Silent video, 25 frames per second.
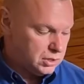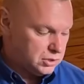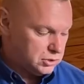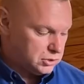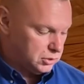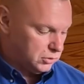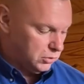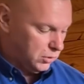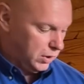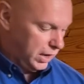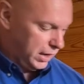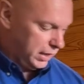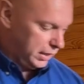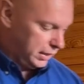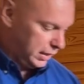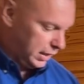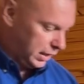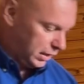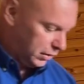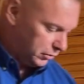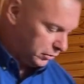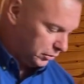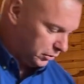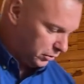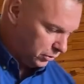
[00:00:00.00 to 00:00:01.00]
So I
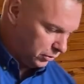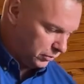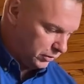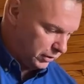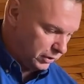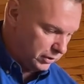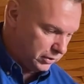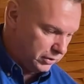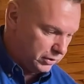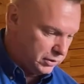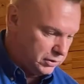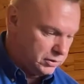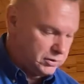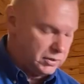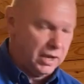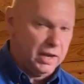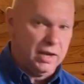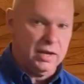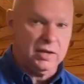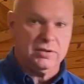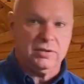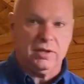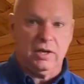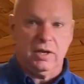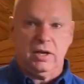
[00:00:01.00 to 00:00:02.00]
now know that this
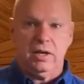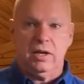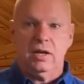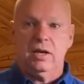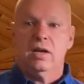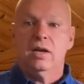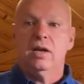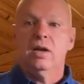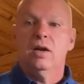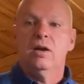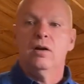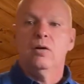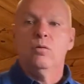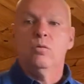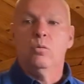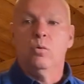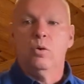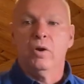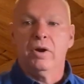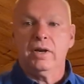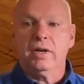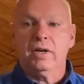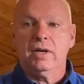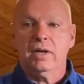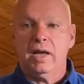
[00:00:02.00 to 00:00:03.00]
has a
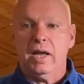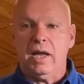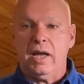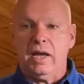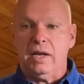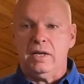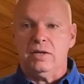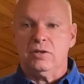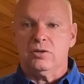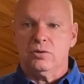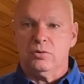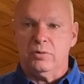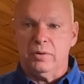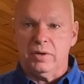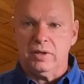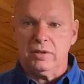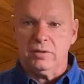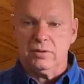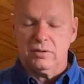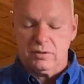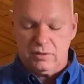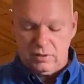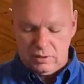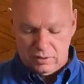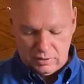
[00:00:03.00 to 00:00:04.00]
1-in-8
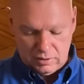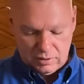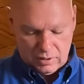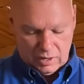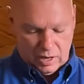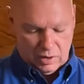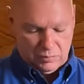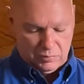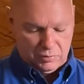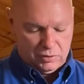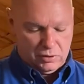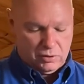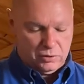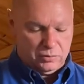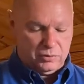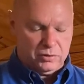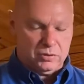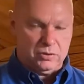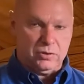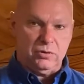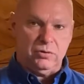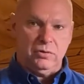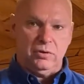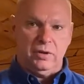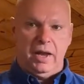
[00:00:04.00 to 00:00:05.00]
twist. I would go
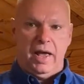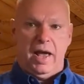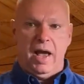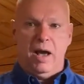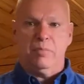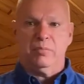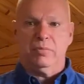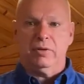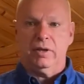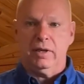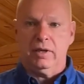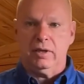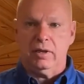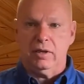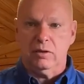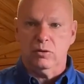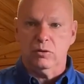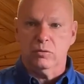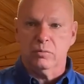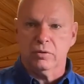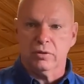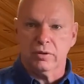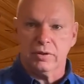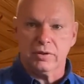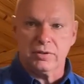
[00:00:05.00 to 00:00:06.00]
into an app like Eagle
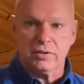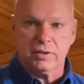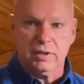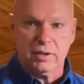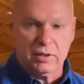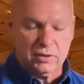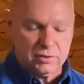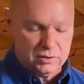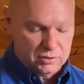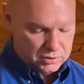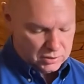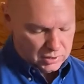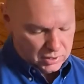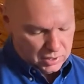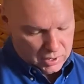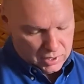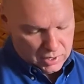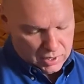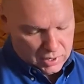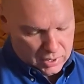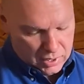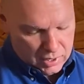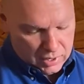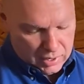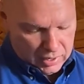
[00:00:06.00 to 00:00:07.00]
Ballistics
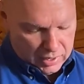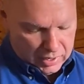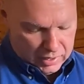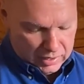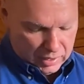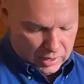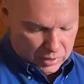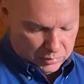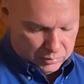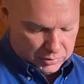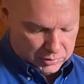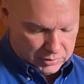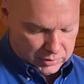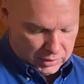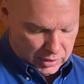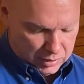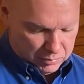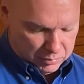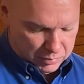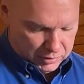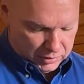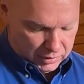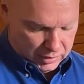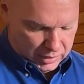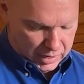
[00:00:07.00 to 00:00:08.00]
and I would type
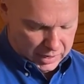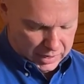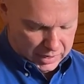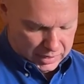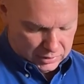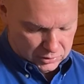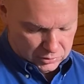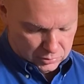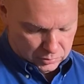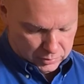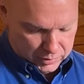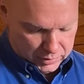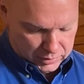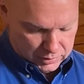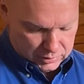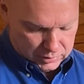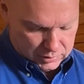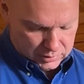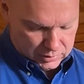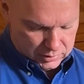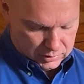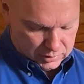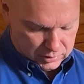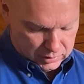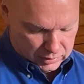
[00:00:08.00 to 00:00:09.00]
in an 8
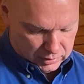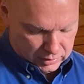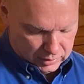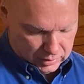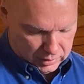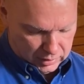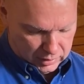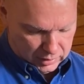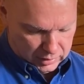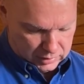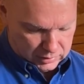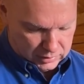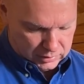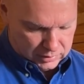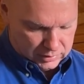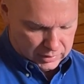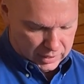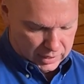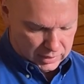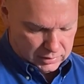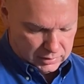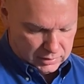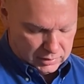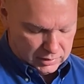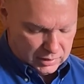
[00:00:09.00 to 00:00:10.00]
twist and hit
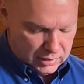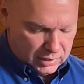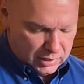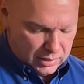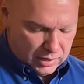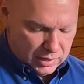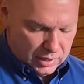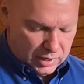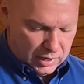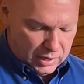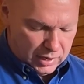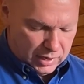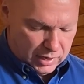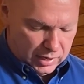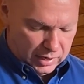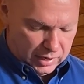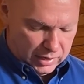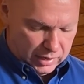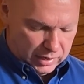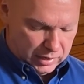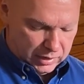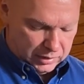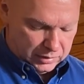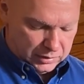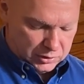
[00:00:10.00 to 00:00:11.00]
set.
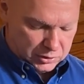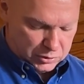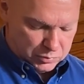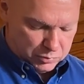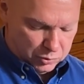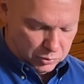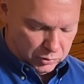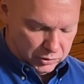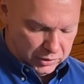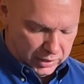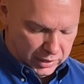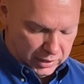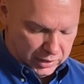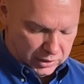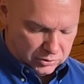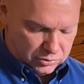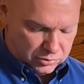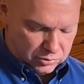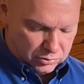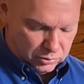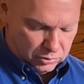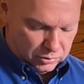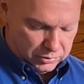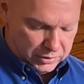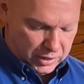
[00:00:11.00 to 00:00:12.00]
And at this point, I can
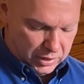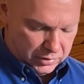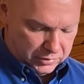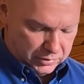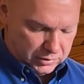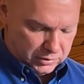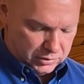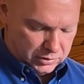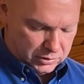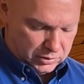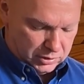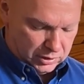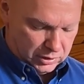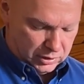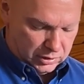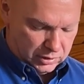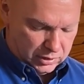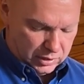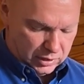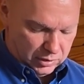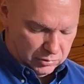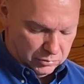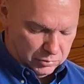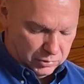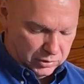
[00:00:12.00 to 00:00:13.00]
scroll down and see
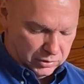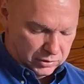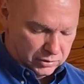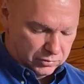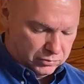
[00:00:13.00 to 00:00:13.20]
that with the